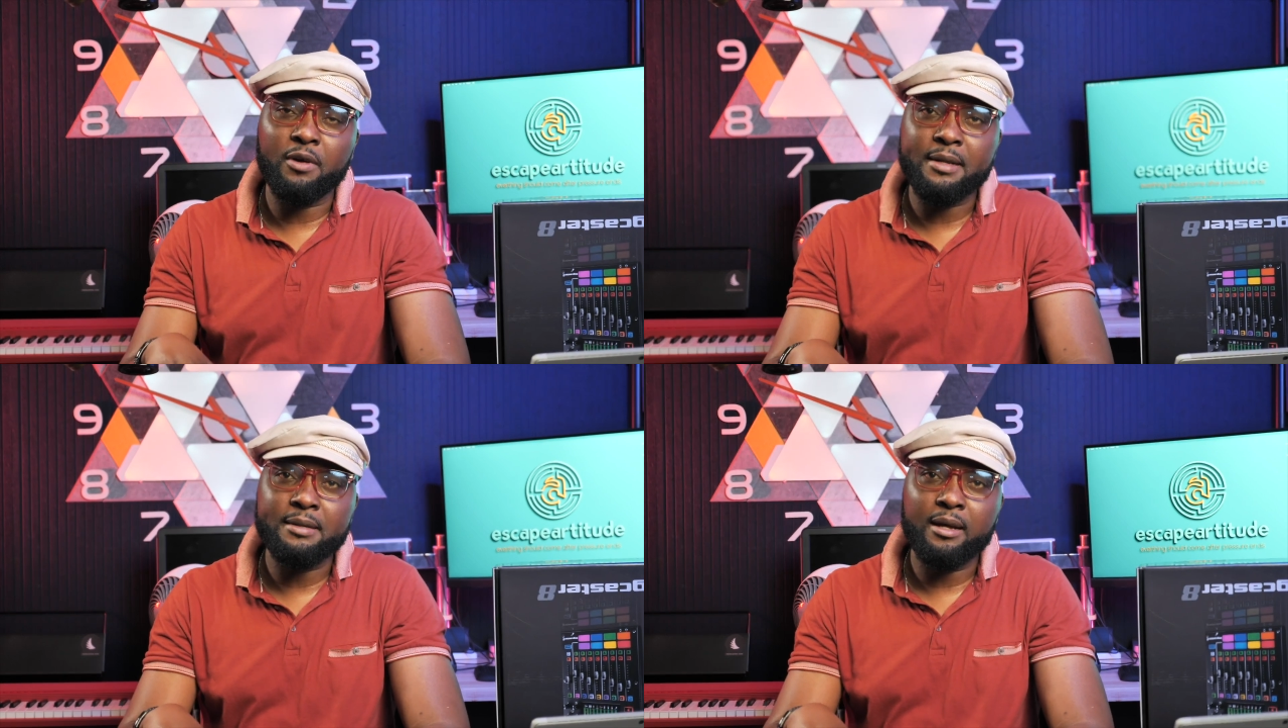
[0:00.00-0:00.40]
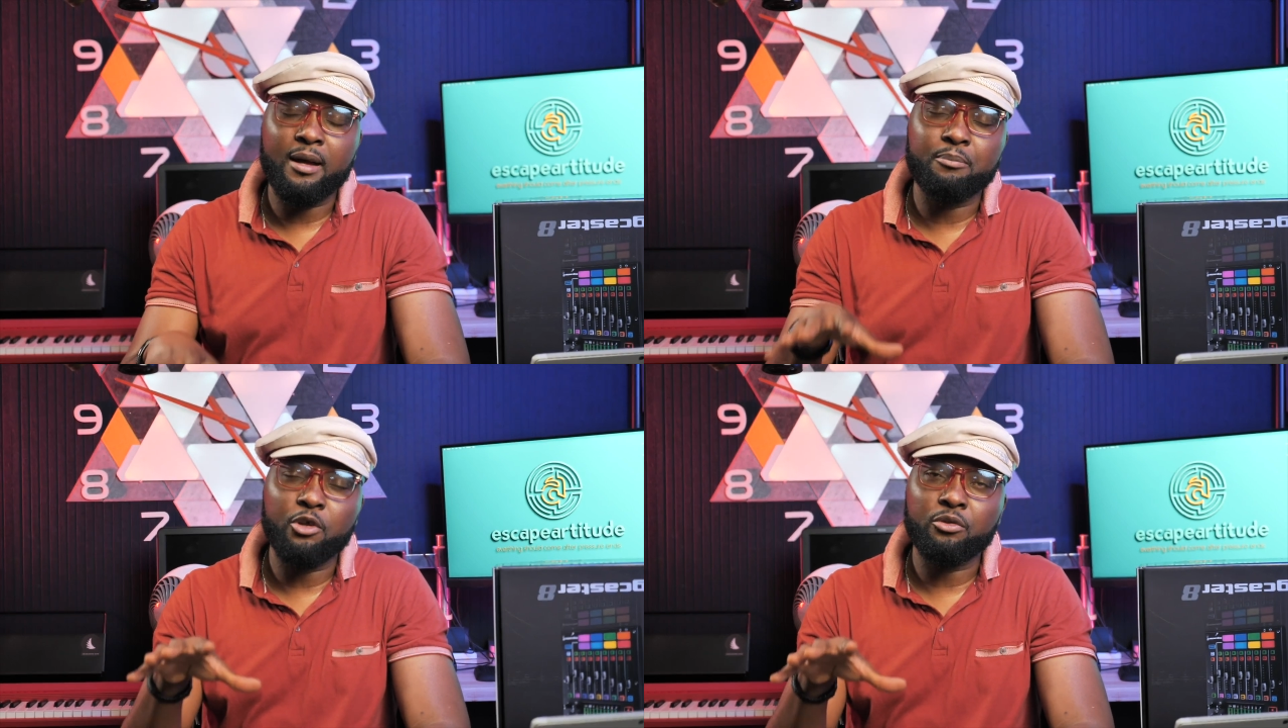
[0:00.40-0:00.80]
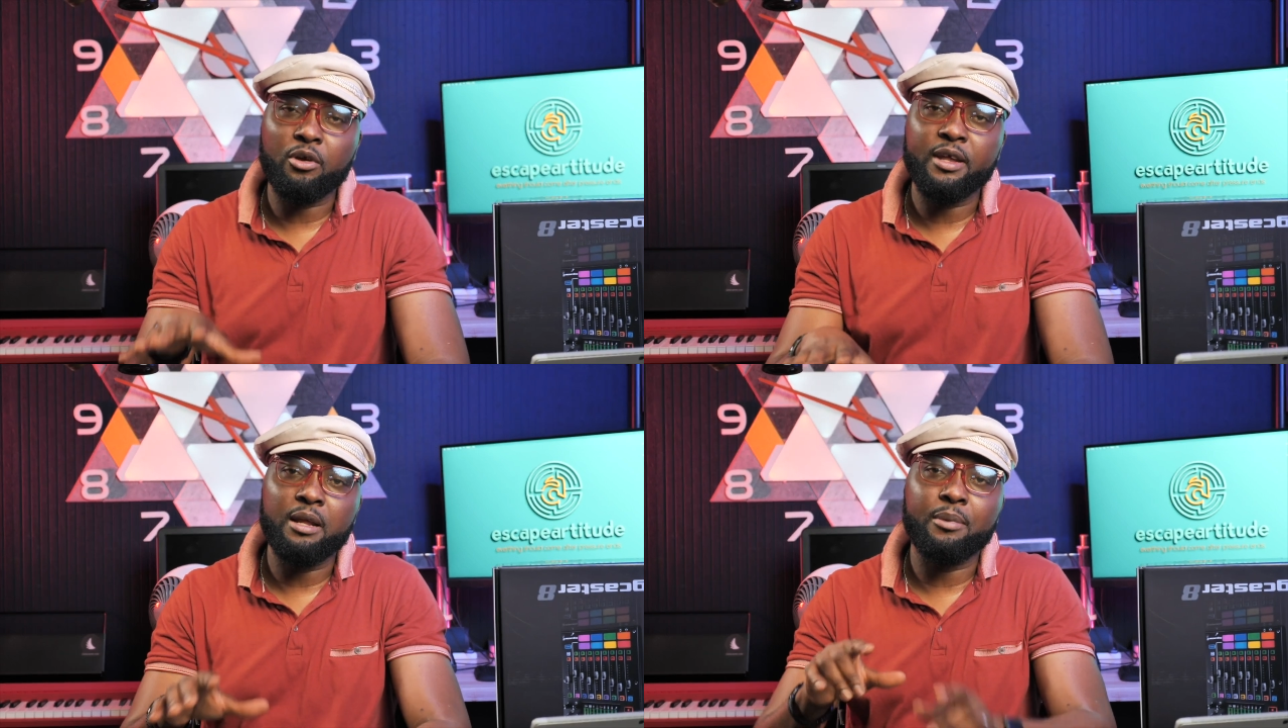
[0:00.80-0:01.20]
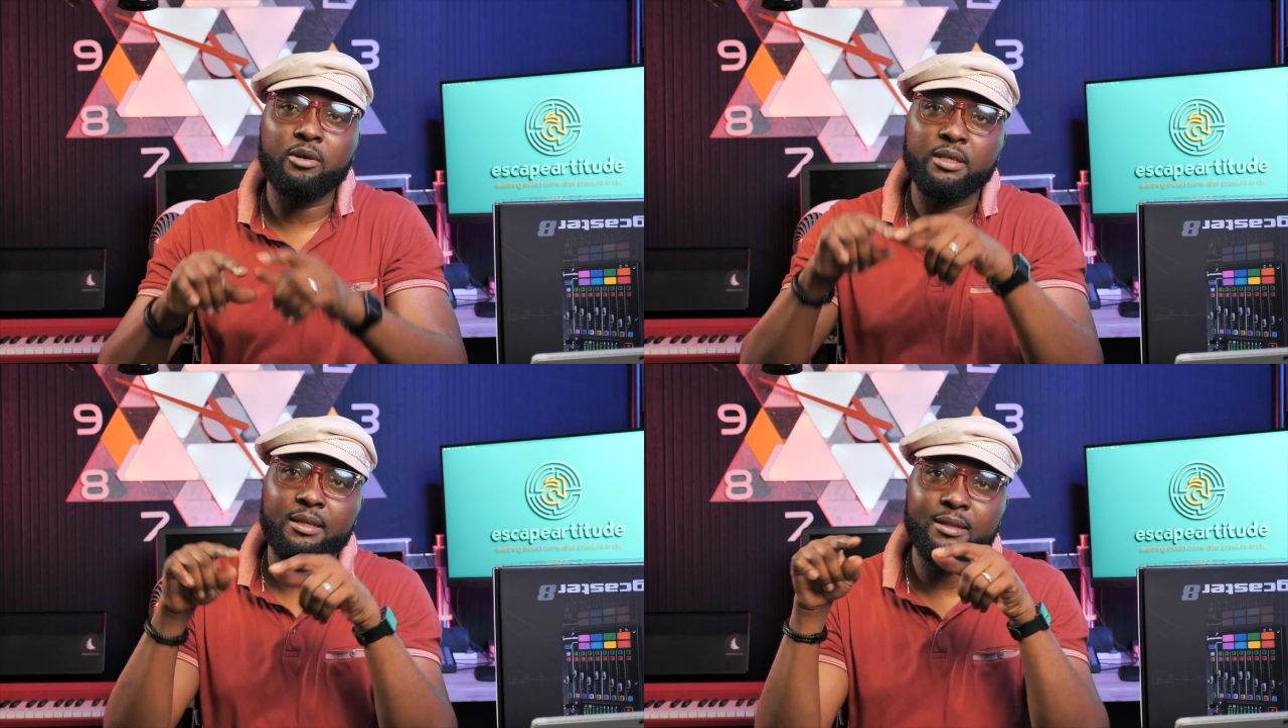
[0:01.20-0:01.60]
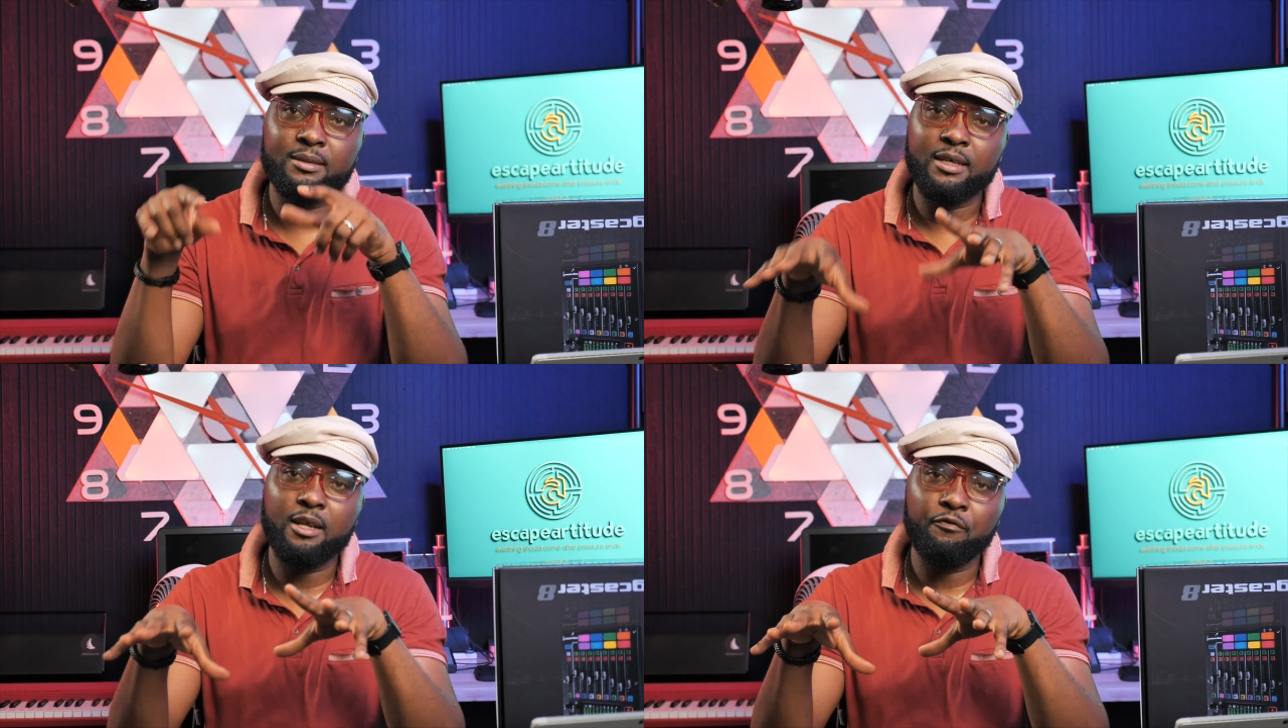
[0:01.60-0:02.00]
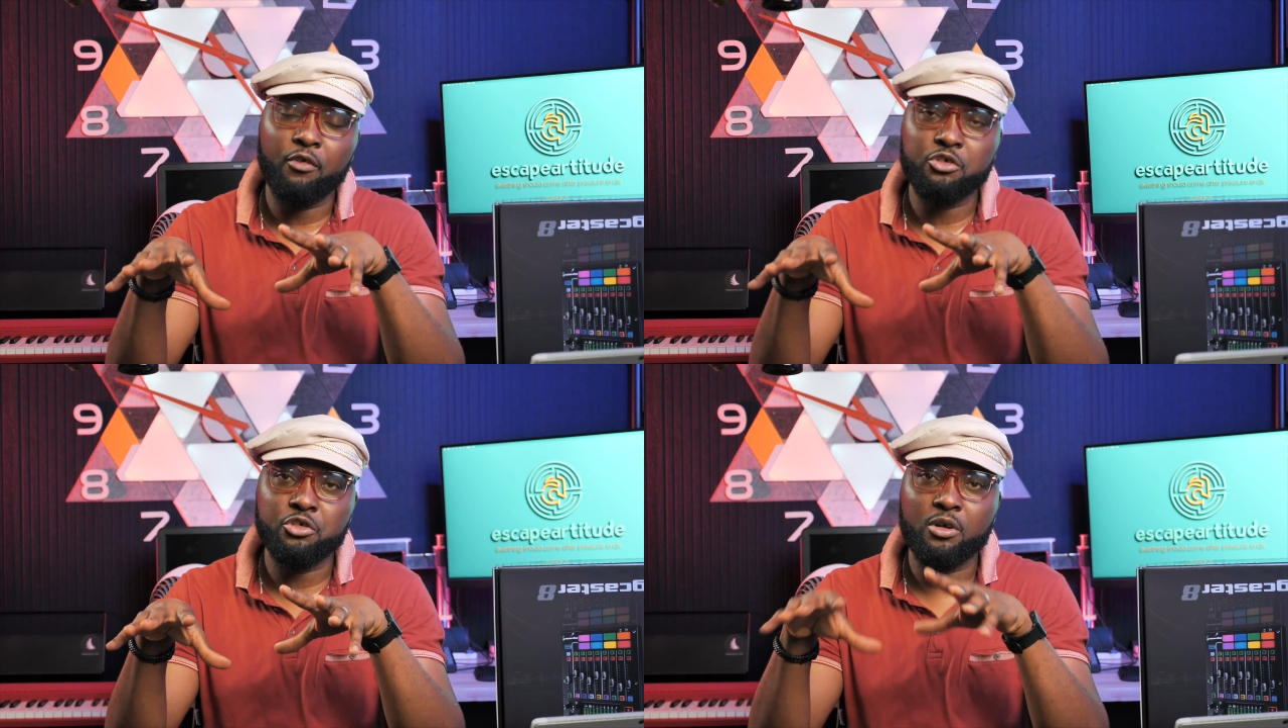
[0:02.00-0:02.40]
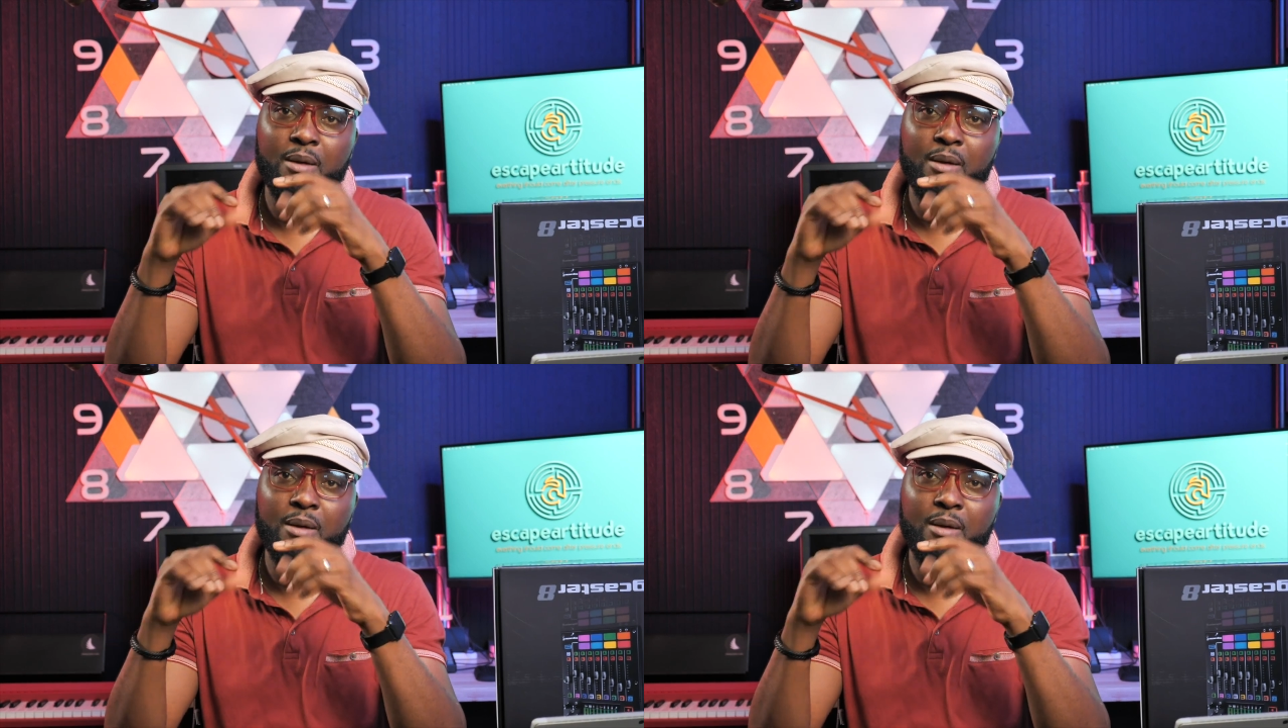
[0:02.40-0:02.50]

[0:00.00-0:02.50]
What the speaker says: right now, I'm not talking about the internal feature.